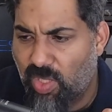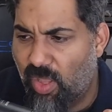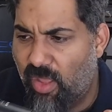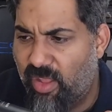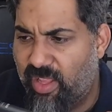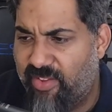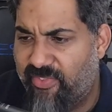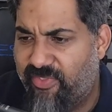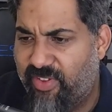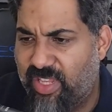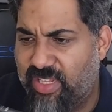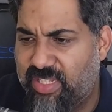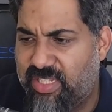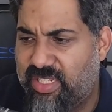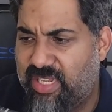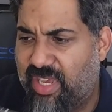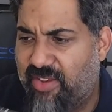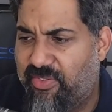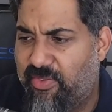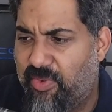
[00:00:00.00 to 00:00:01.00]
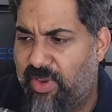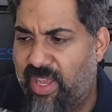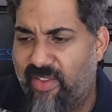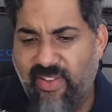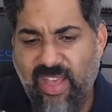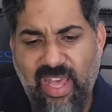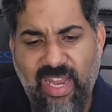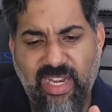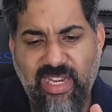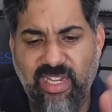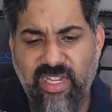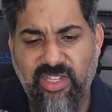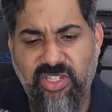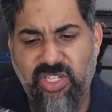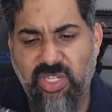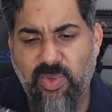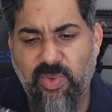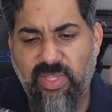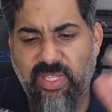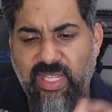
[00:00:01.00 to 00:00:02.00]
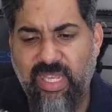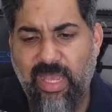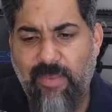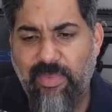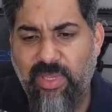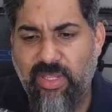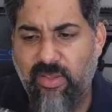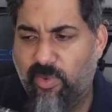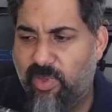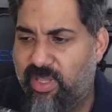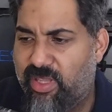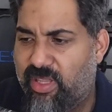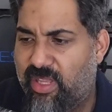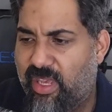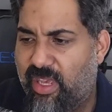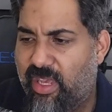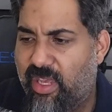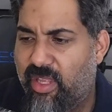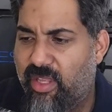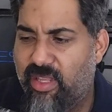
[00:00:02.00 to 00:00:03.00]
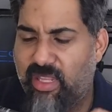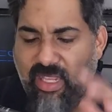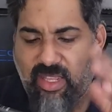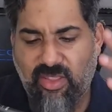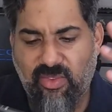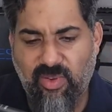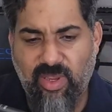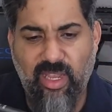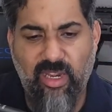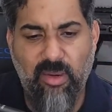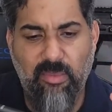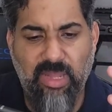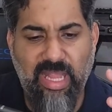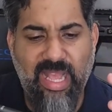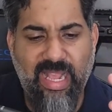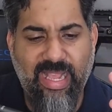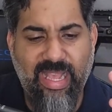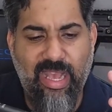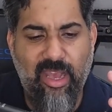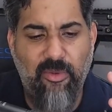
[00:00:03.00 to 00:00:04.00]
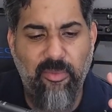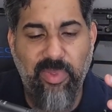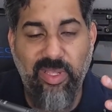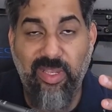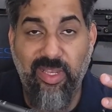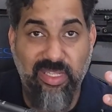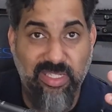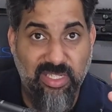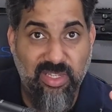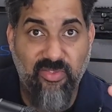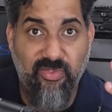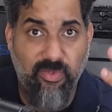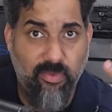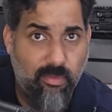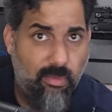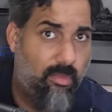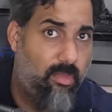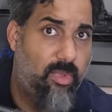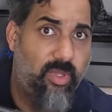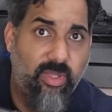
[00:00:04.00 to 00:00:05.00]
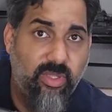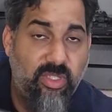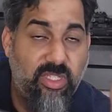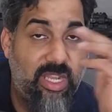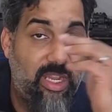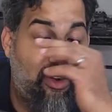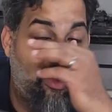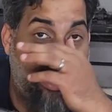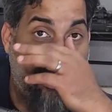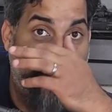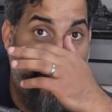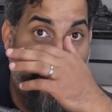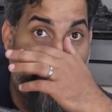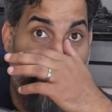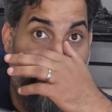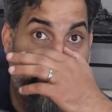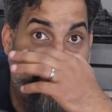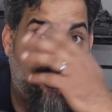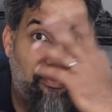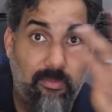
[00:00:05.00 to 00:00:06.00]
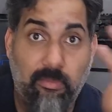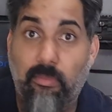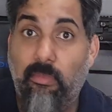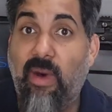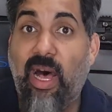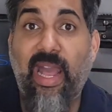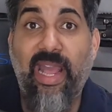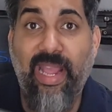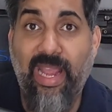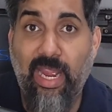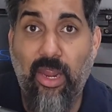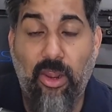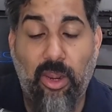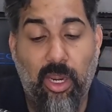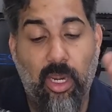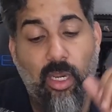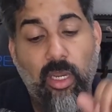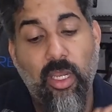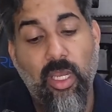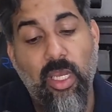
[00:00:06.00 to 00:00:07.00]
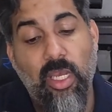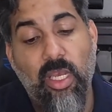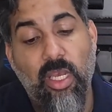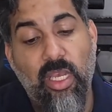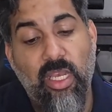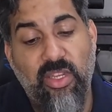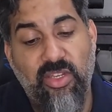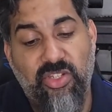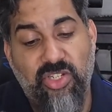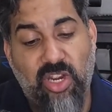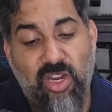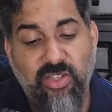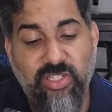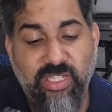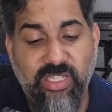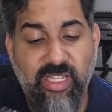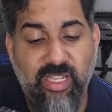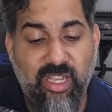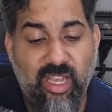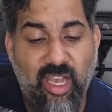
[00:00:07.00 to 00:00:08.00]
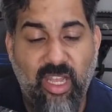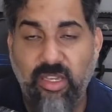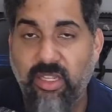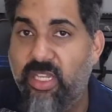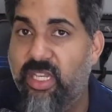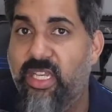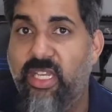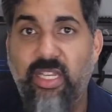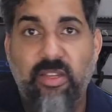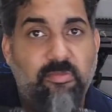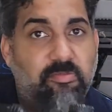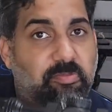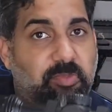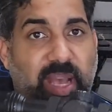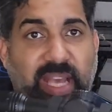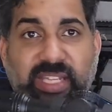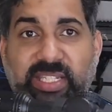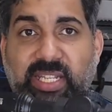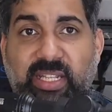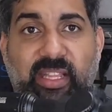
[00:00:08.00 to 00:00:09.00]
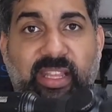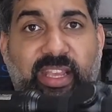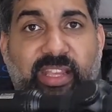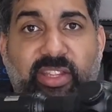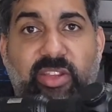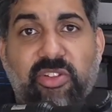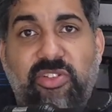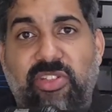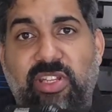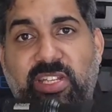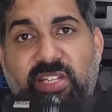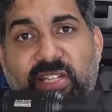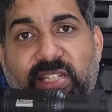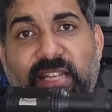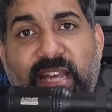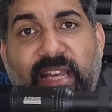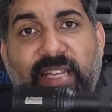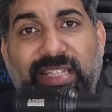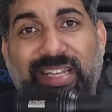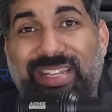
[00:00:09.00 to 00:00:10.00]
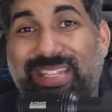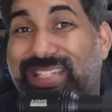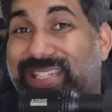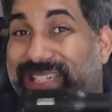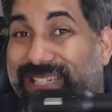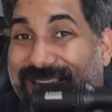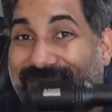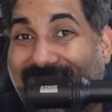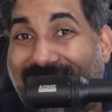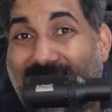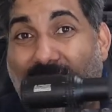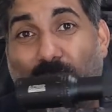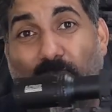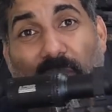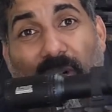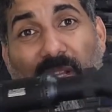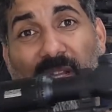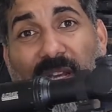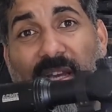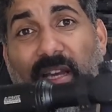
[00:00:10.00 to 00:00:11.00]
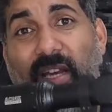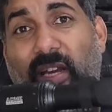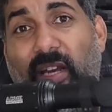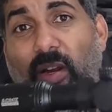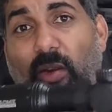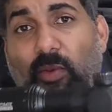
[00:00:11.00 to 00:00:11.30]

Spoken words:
that fun stuff. When I've had an issue with the 300 Blackout generally because of my error in charging the gun, basically it usually just takes a second really